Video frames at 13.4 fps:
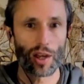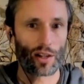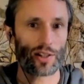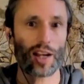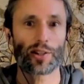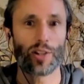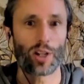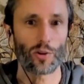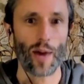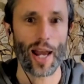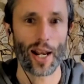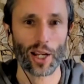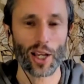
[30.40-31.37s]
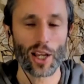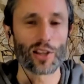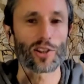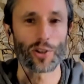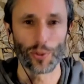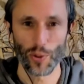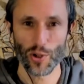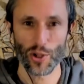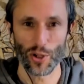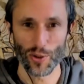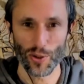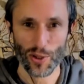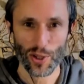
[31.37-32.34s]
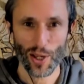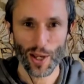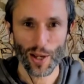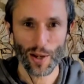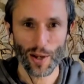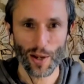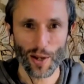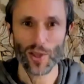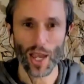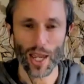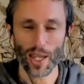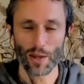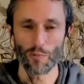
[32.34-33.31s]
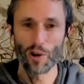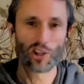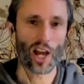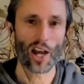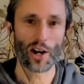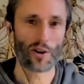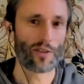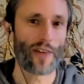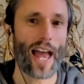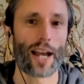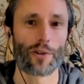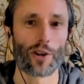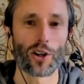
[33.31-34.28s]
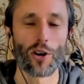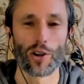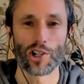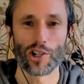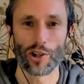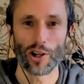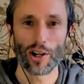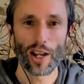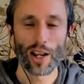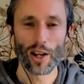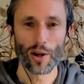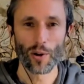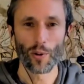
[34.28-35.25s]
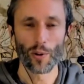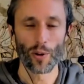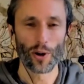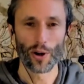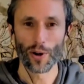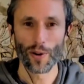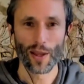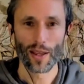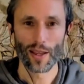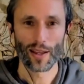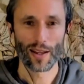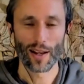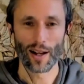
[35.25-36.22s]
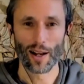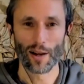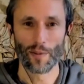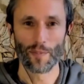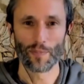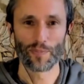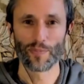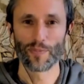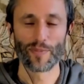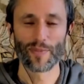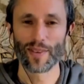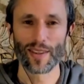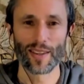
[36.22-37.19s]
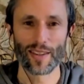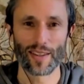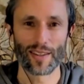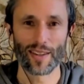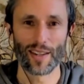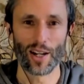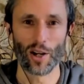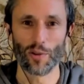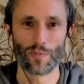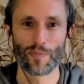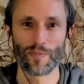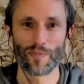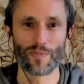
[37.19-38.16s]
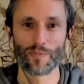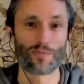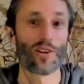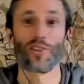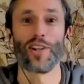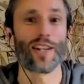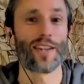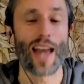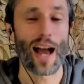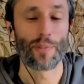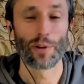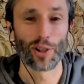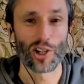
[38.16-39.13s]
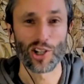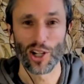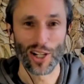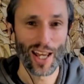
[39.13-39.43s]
technocratic solutions, say regenerative agriculture or um, you know prison abolition